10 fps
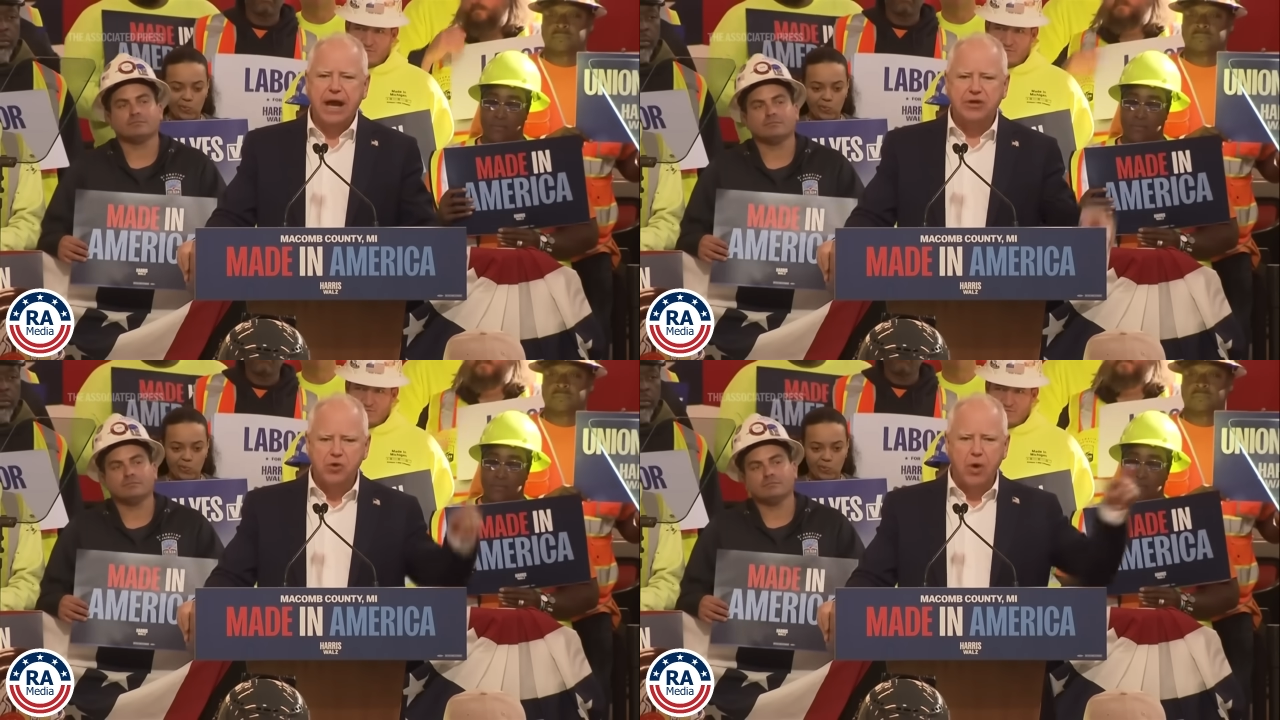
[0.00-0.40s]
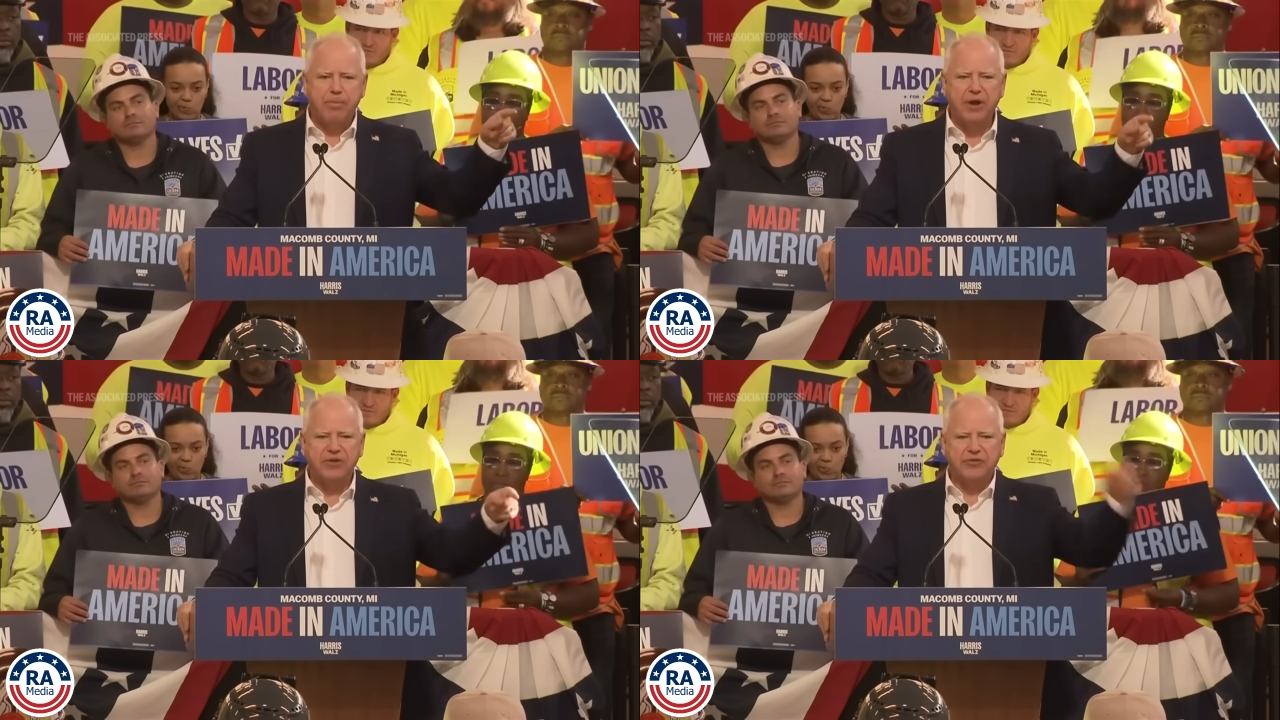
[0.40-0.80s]
Speaker 1: and your
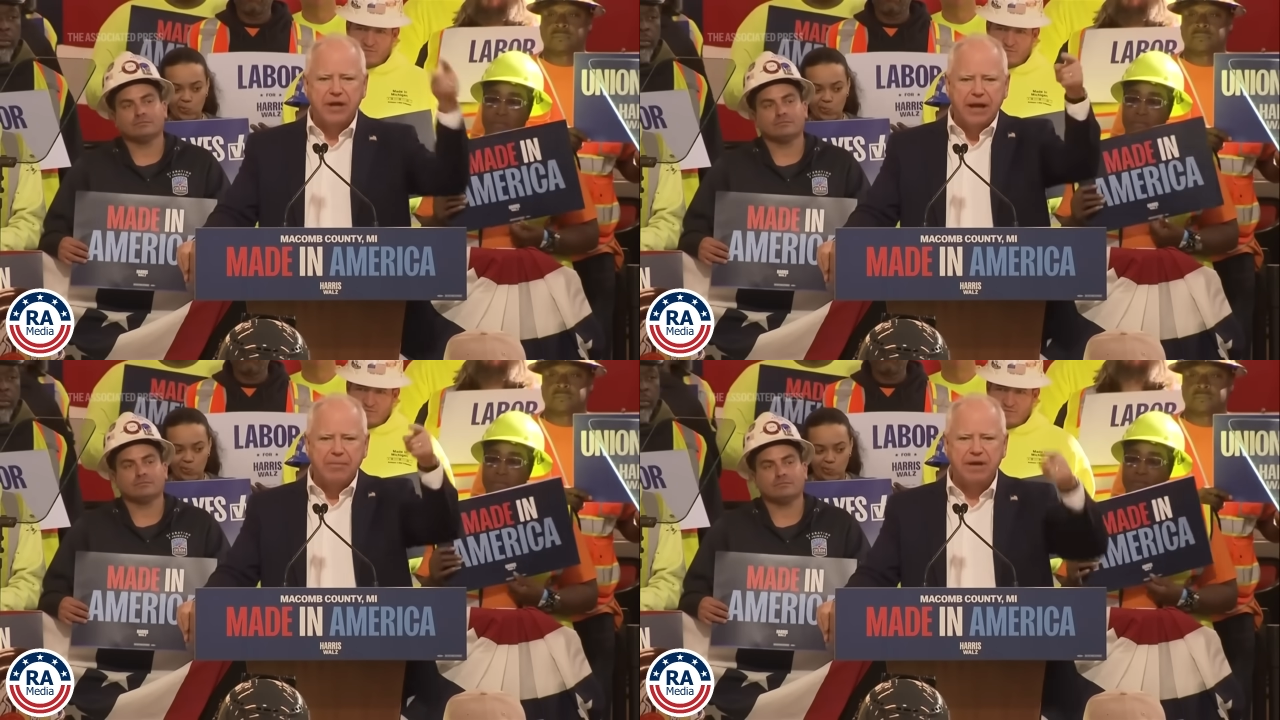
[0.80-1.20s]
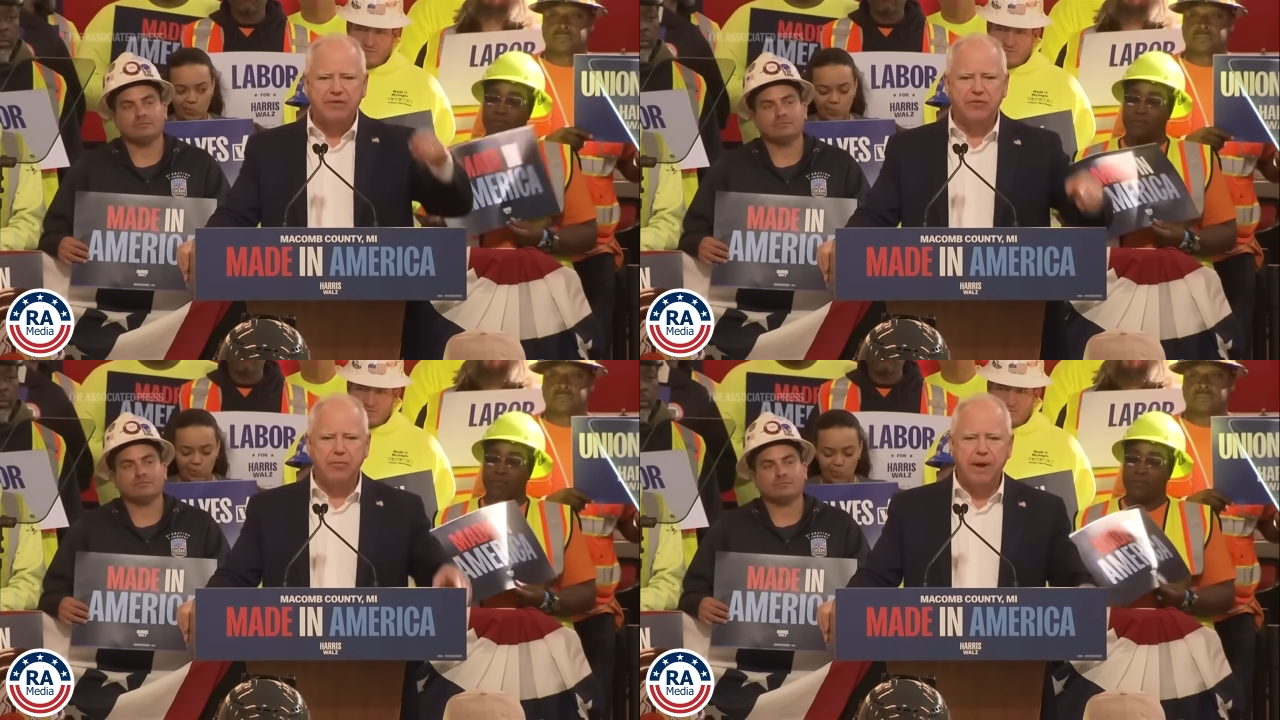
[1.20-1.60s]
president and
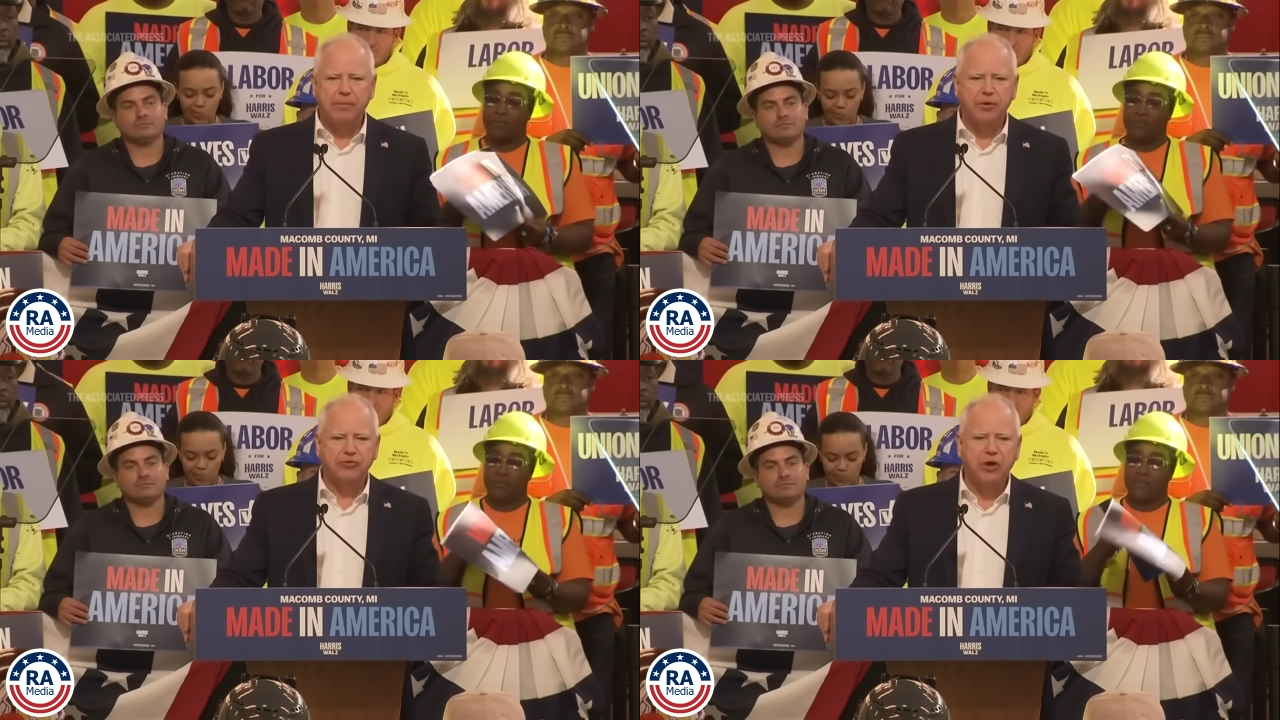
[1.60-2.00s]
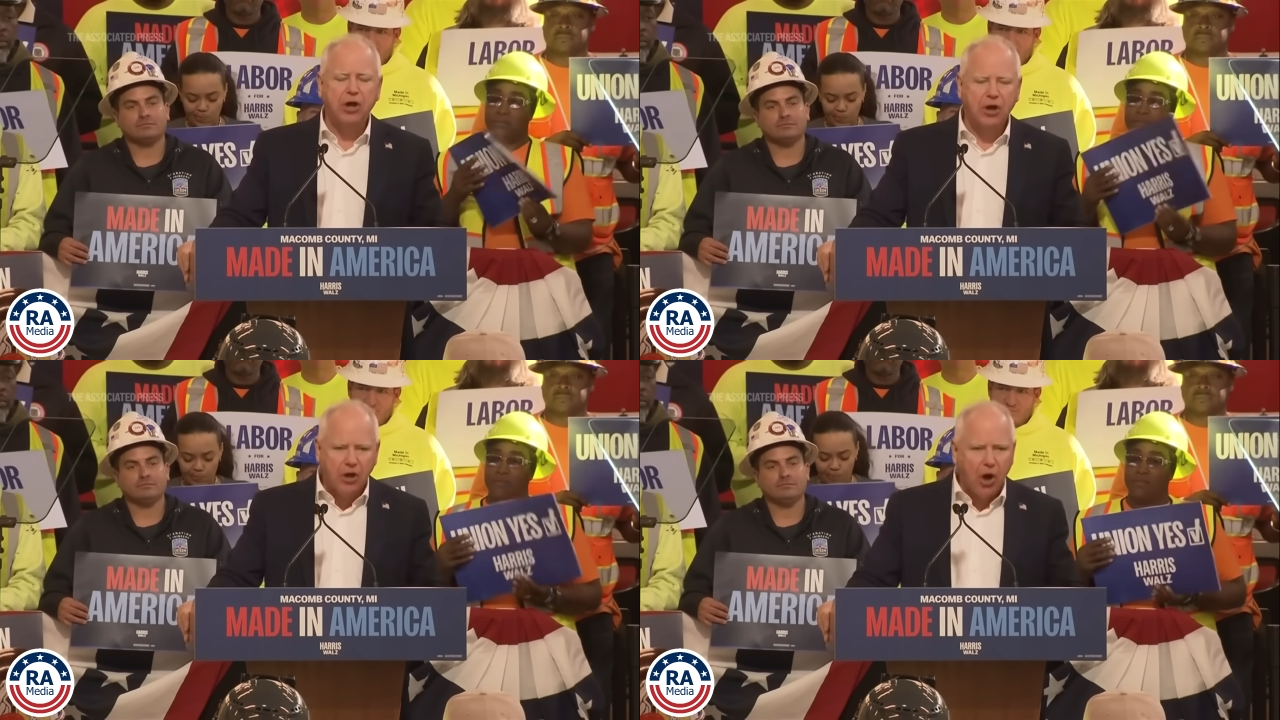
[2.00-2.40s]
many of your members
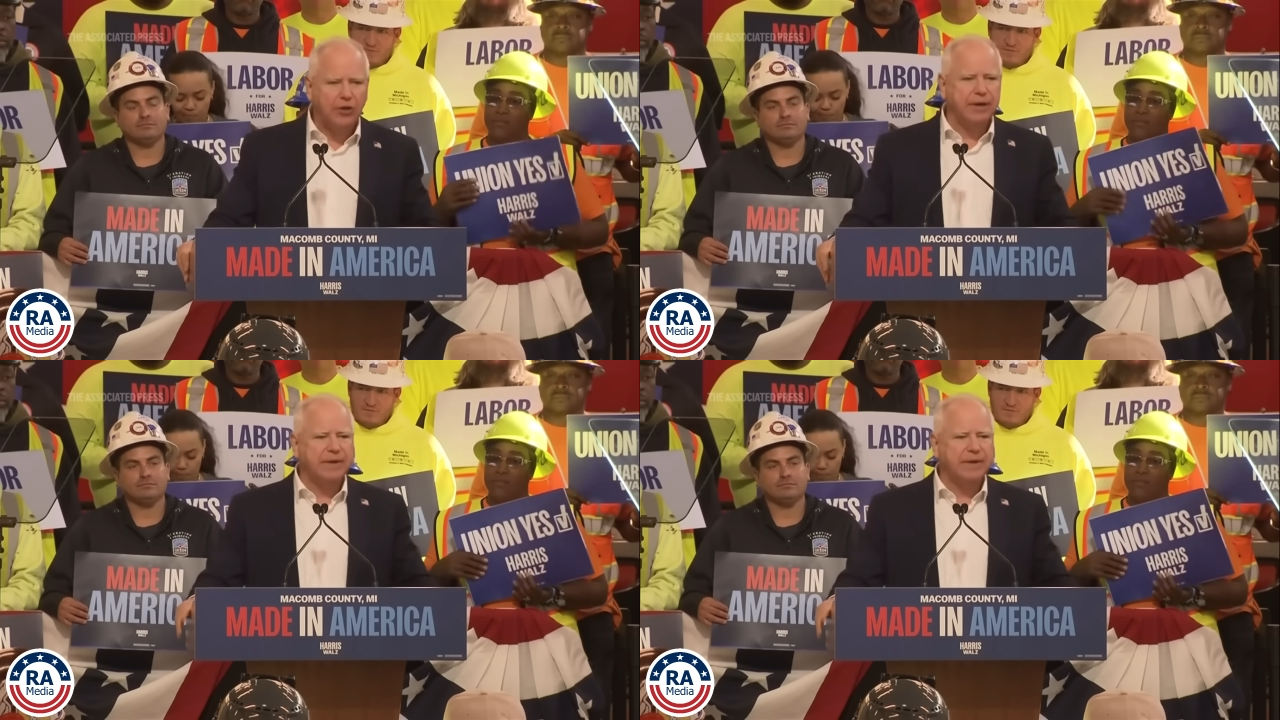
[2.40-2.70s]
called